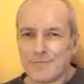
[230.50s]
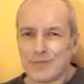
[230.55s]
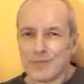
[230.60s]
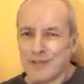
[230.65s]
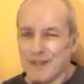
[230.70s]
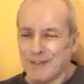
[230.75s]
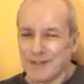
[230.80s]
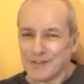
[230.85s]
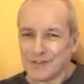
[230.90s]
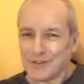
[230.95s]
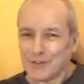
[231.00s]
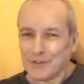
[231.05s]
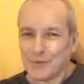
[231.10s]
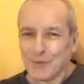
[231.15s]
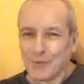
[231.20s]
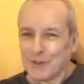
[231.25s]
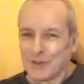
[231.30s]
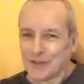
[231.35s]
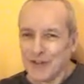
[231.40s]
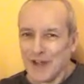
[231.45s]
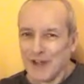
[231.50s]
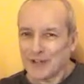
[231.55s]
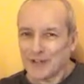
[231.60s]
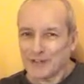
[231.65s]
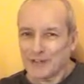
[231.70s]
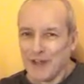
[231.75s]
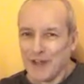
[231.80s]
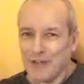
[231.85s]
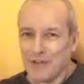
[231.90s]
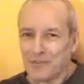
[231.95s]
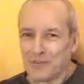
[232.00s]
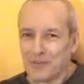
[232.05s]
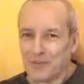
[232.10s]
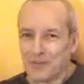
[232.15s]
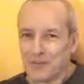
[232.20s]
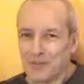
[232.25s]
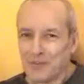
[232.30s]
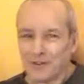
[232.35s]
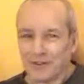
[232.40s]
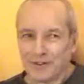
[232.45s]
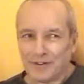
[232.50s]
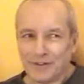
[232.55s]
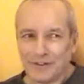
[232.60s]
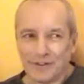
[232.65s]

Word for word: sensing what is actually out there.